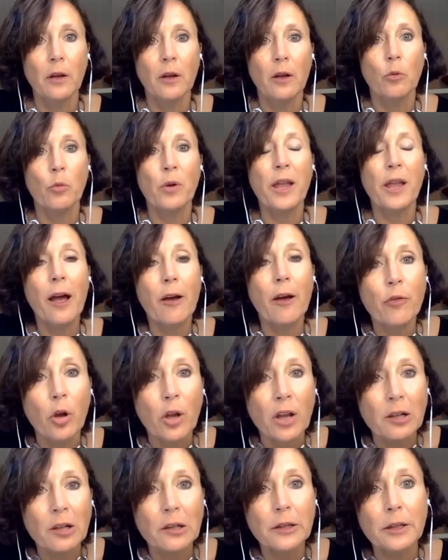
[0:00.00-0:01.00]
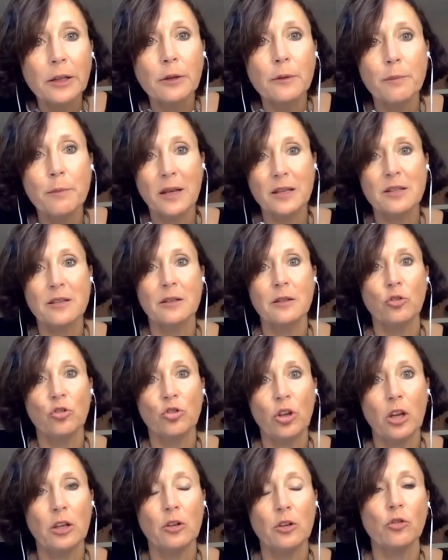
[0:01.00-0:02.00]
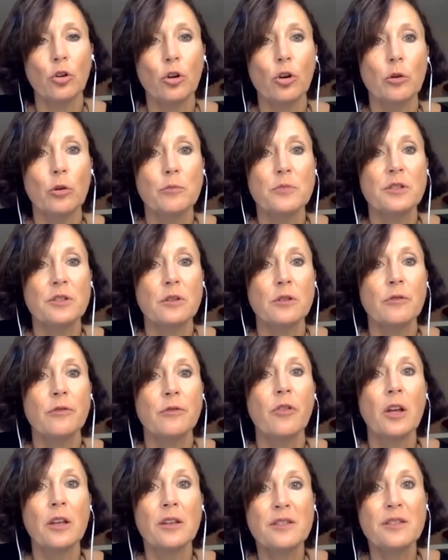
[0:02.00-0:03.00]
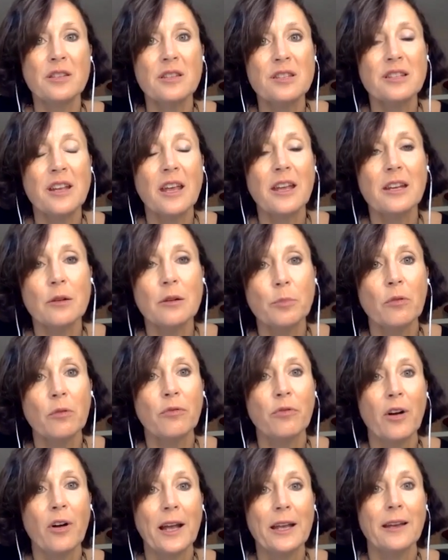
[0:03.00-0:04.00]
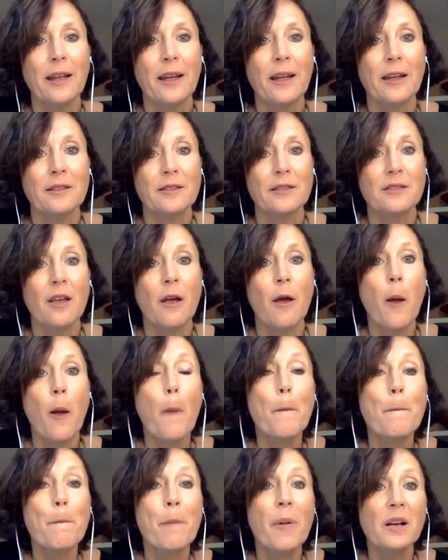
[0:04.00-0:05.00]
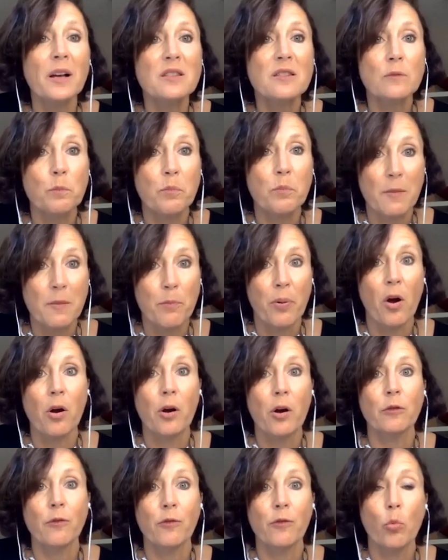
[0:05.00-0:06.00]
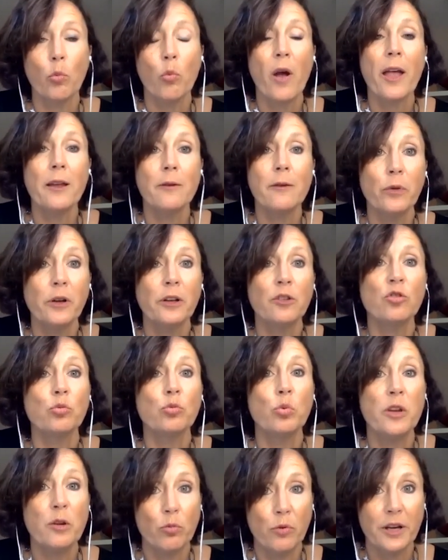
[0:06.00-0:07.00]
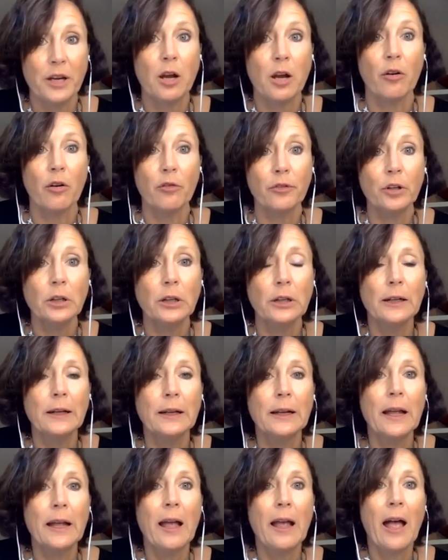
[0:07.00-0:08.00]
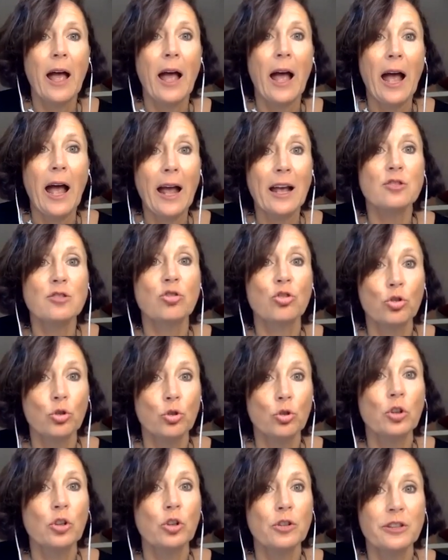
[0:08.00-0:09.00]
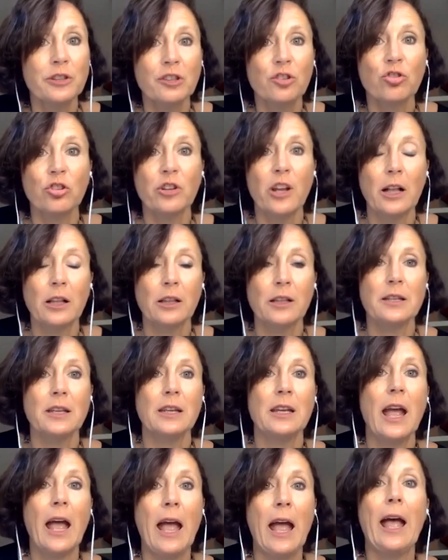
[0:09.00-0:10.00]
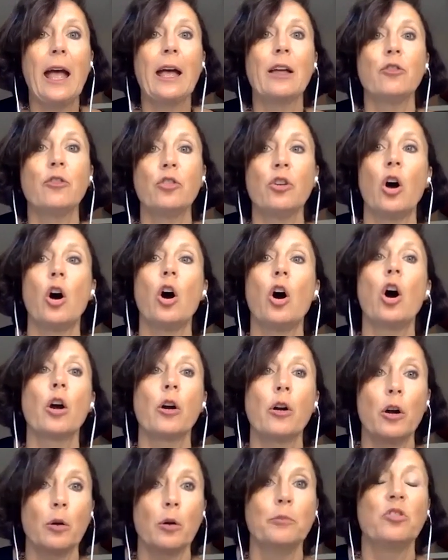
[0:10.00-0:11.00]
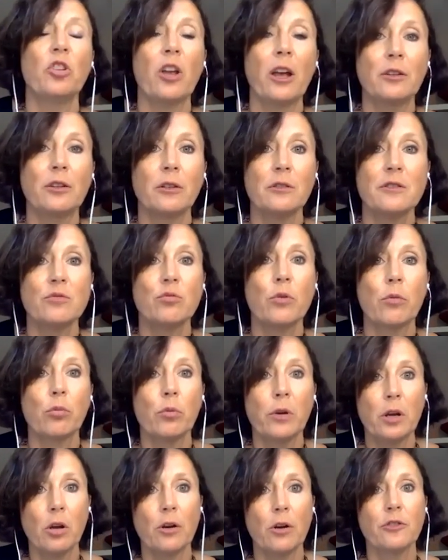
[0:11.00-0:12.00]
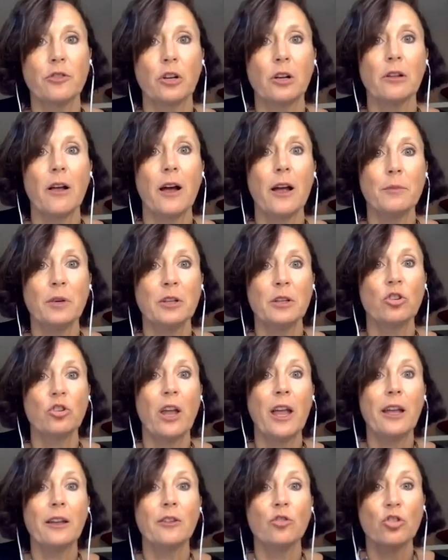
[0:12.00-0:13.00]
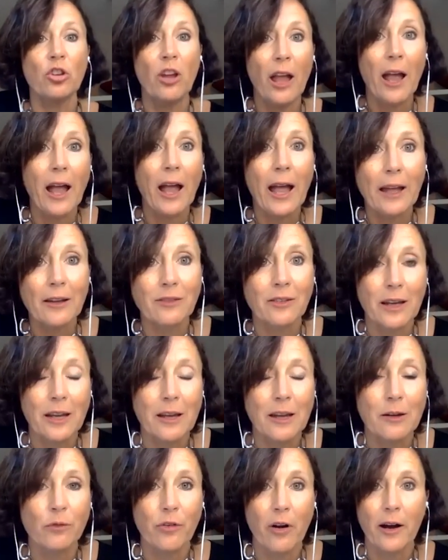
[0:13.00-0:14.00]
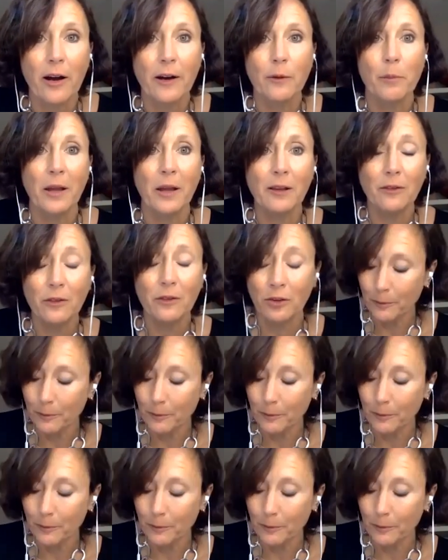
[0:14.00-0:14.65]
We have a clear message in terms of sustainable finance must be part of the way in which we recover, as should conditionality and our objectives with regard to climate change and environment.